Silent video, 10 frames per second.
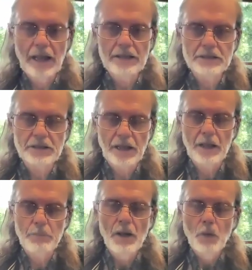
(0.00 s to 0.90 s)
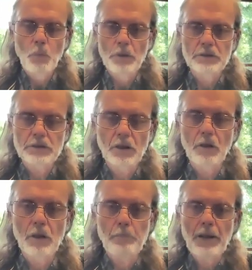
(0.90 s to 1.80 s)
landscape with
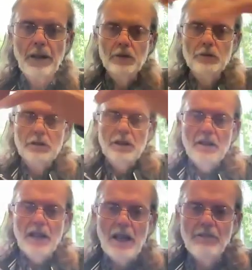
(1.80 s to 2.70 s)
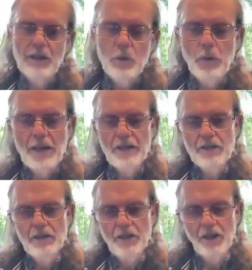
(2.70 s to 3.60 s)
solar panels. Everywhere
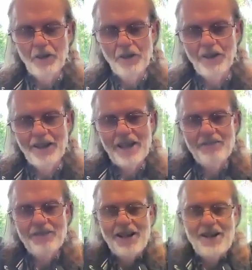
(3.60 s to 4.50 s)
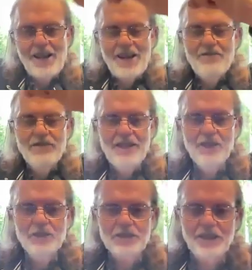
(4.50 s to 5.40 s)
you go, on every
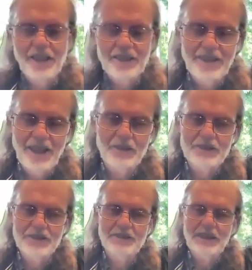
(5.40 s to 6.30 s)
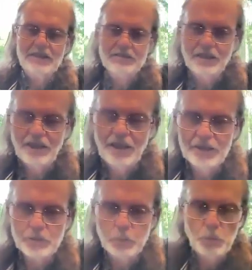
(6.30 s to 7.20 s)
hillside now is industrialized